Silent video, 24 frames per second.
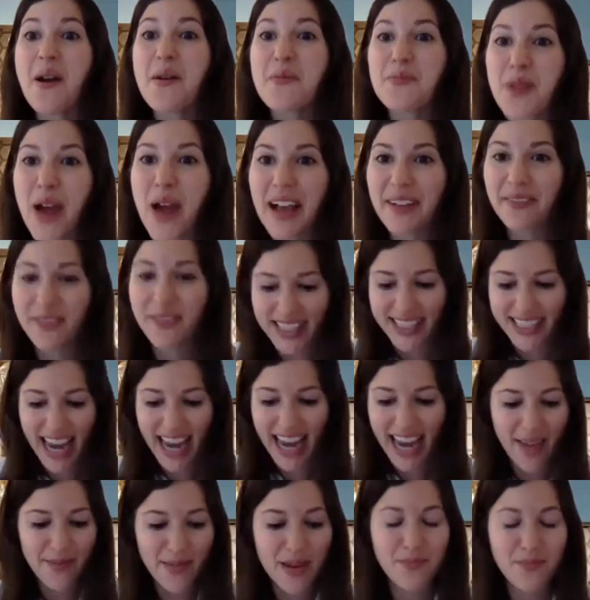breakfast
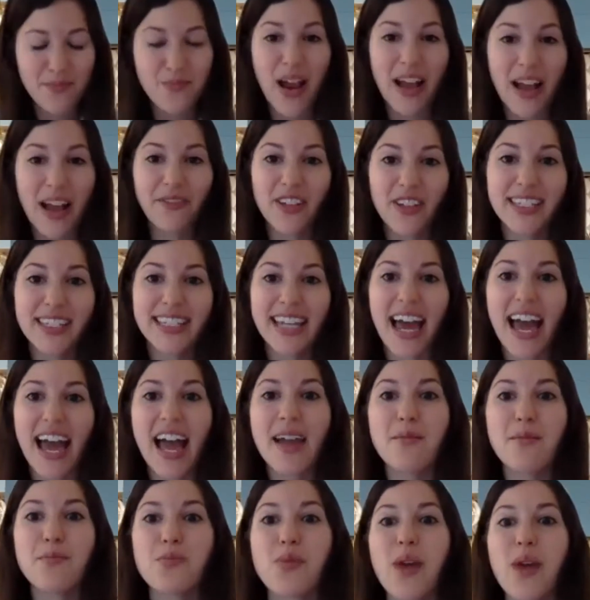time and breakfast
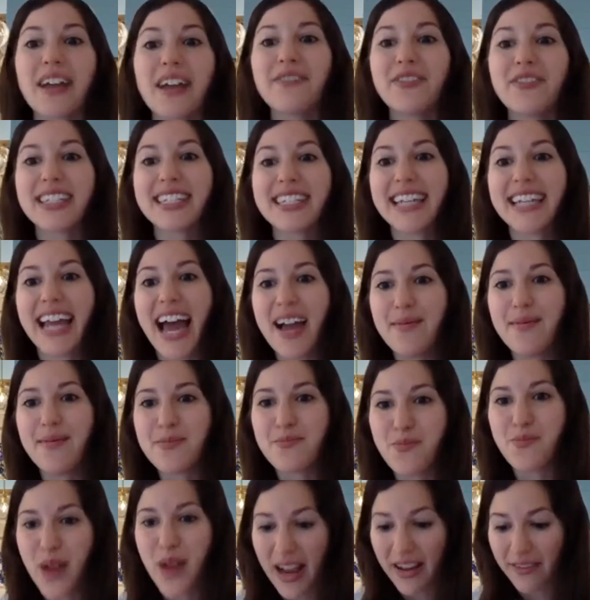time, breakfast time
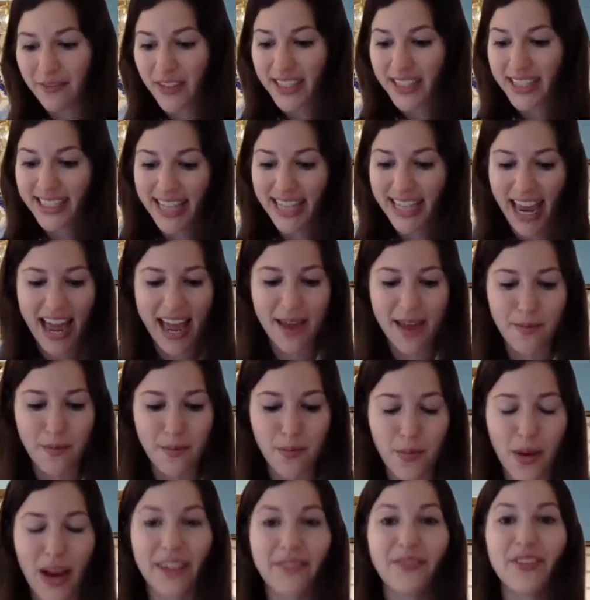and breakfast time,
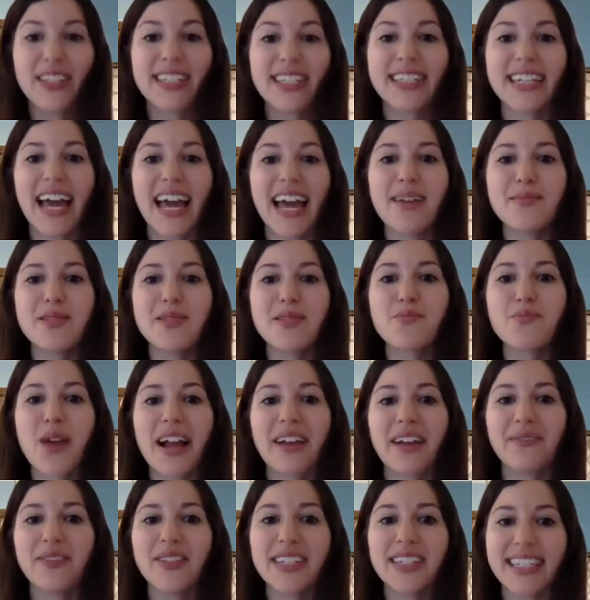breakfast time and
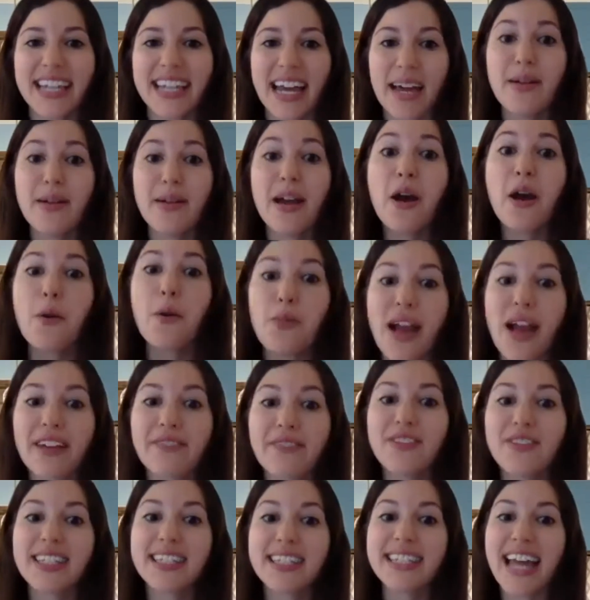breakfast time,
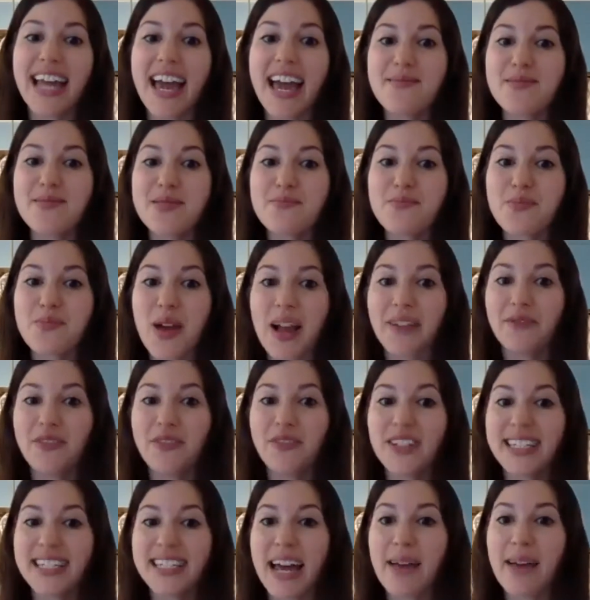breakfast time and
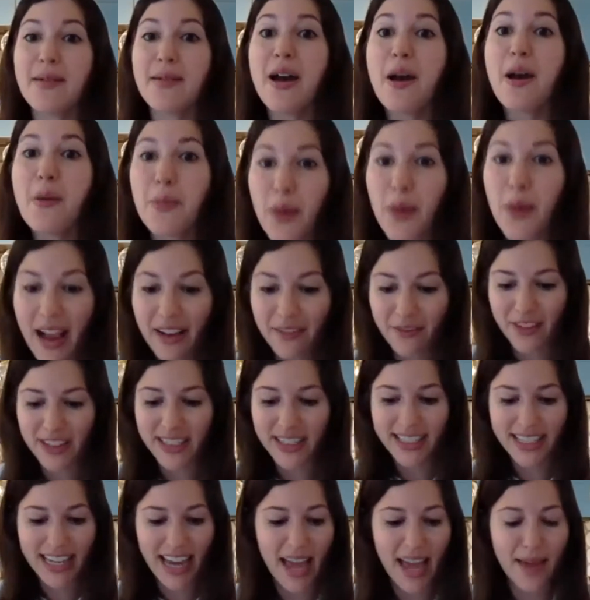breakfast time,
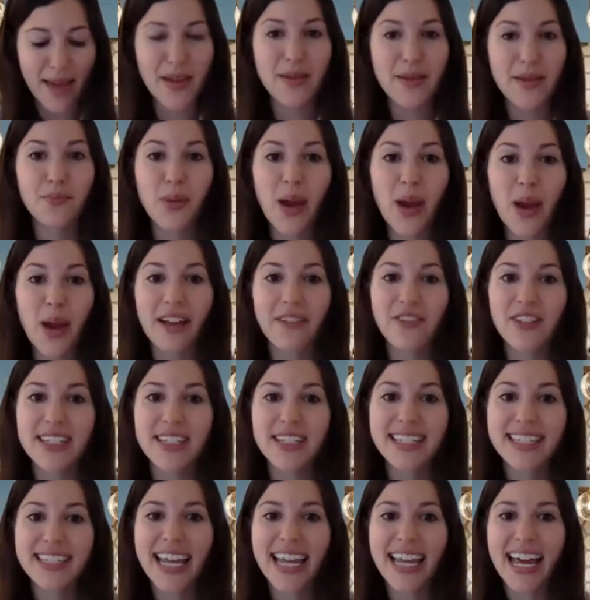breakfast time and breakfast
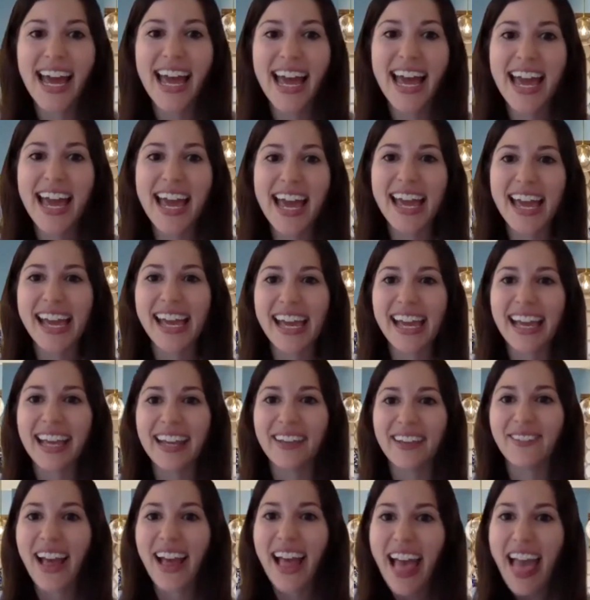
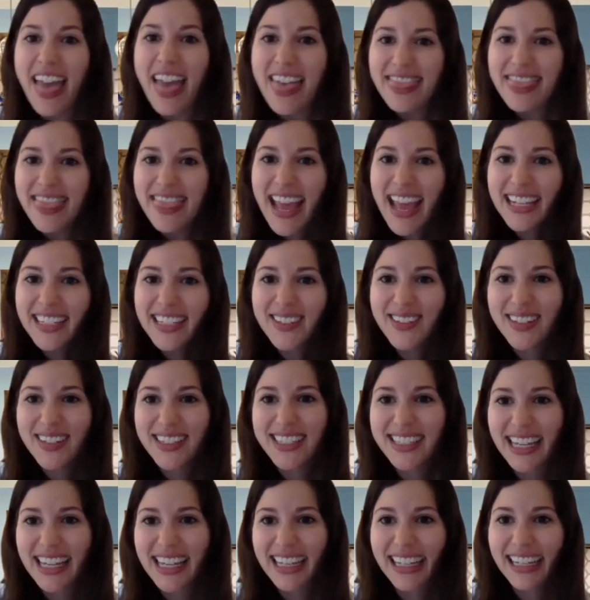time. Thanks for
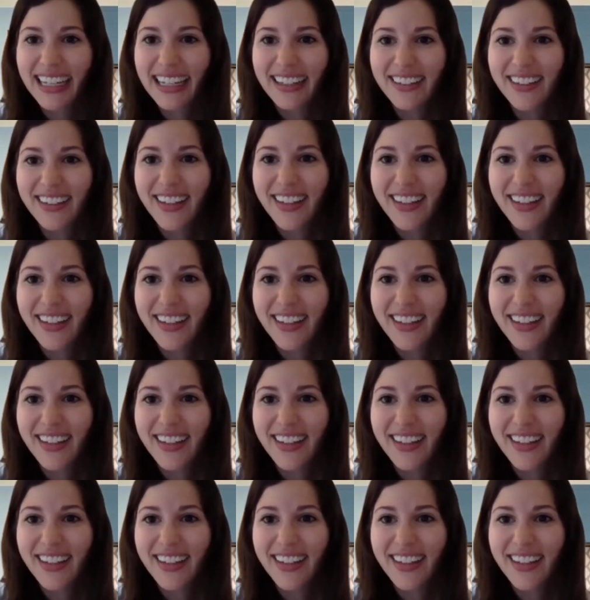singing along.